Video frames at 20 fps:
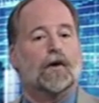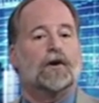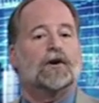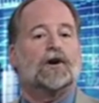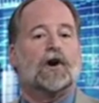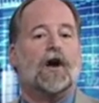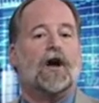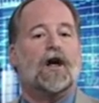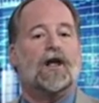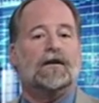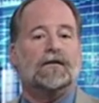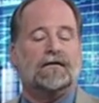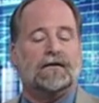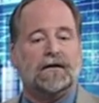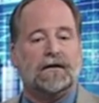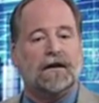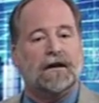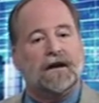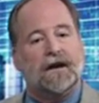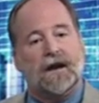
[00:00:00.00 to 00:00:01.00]
a call
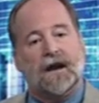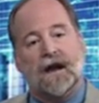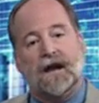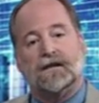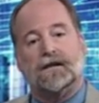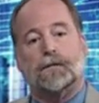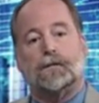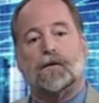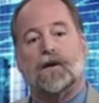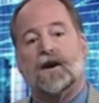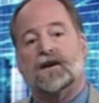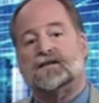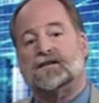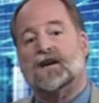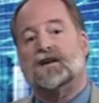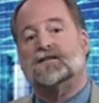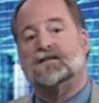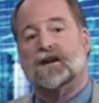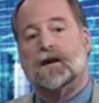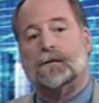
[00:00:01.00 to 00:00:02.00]
and the price
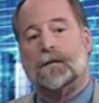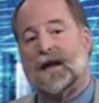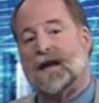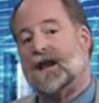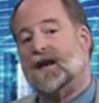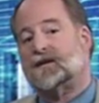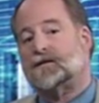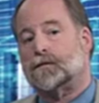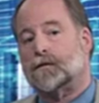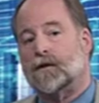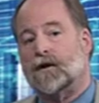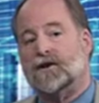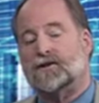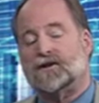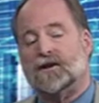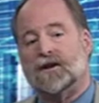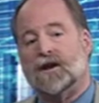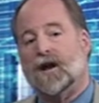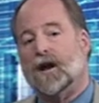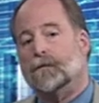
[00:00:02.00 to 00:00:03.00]
ends up at
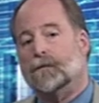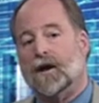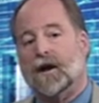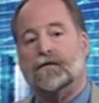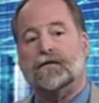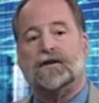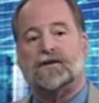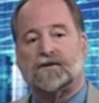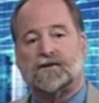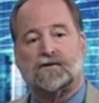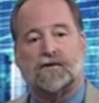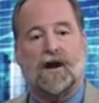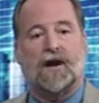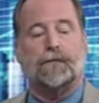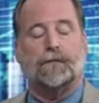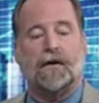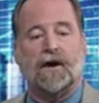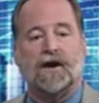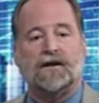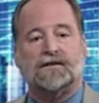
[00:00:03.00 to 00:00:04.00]
expiration above its
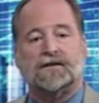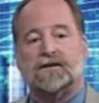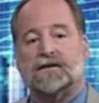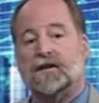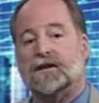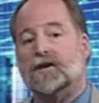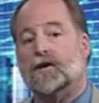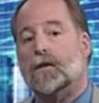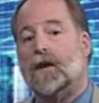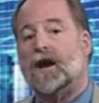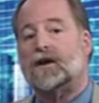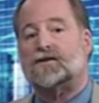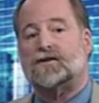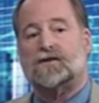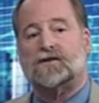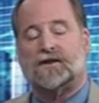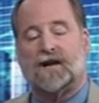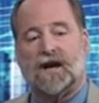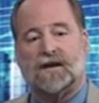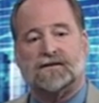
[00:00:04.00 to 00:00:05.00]
strike price, then you
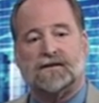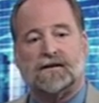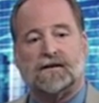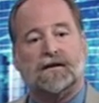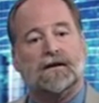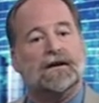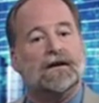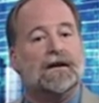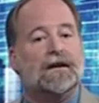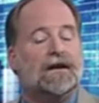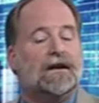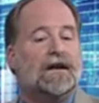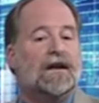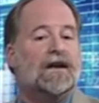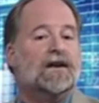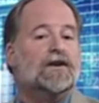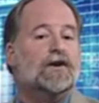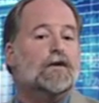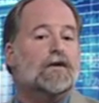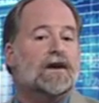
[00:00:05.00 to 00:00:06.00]
exercise it
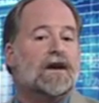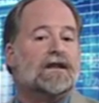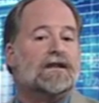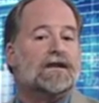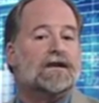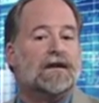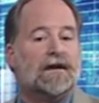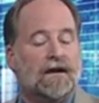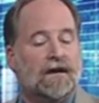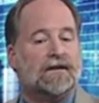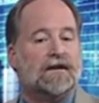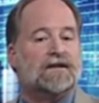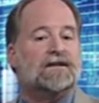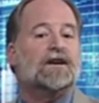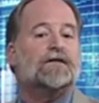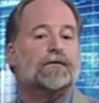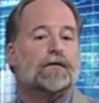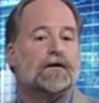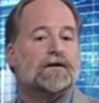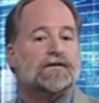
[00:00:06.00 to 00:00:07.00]
and you get the
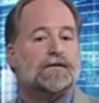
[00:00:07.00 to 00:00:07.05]
difference